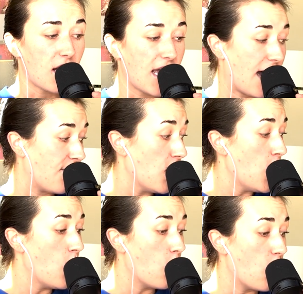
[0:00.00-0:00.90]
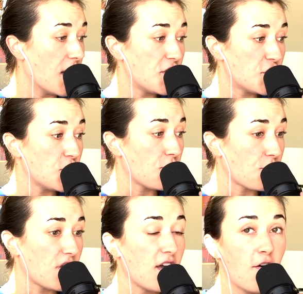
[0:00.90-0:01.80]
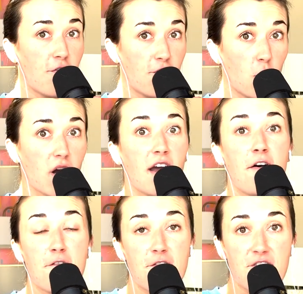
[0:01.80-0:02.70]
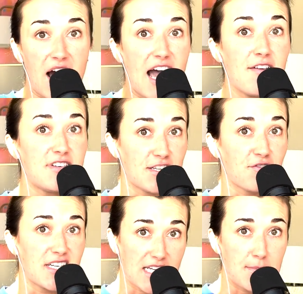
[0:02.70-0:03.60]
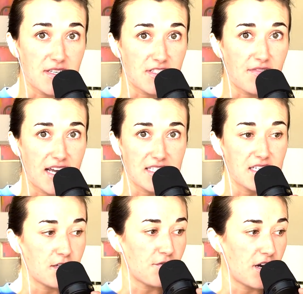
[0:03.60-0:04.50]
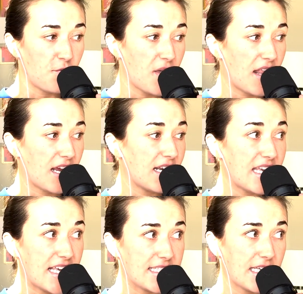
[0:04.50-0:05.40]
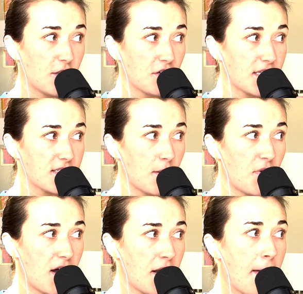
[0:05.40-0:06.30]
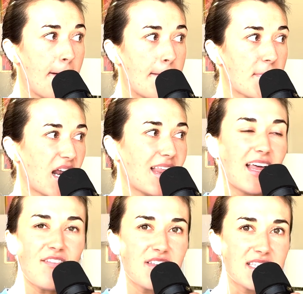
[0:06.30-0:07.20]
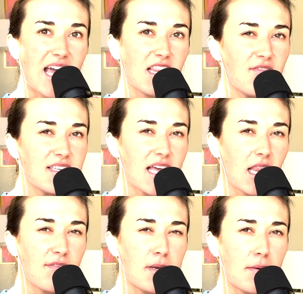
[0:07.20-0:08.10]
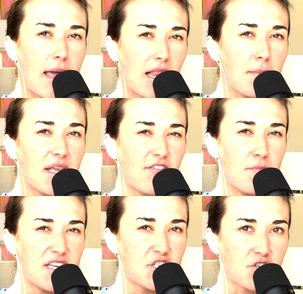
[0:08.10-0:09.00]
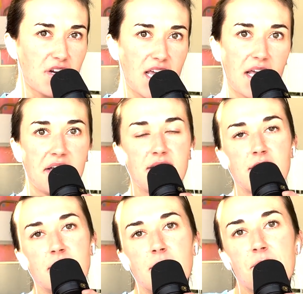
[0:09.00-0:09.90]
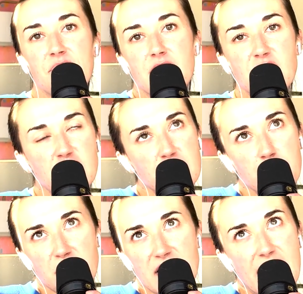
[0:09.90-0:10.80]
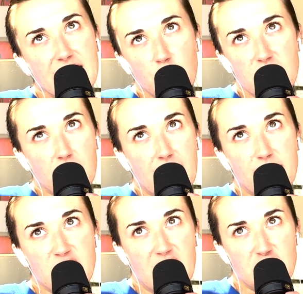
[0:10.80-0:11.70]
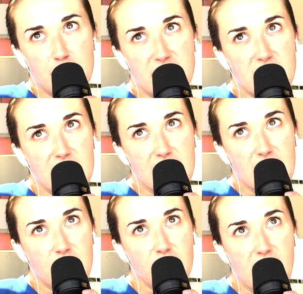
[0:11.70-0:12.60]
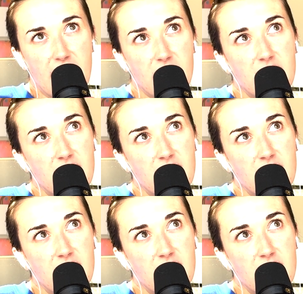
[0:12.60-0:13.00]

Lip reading: I have 1, 2, 3, 4, 5 different types of devices in front of me that I could easily look this up on. But I love this element of mystery. Let's just pretend that we don't have ChatGPT and the internet.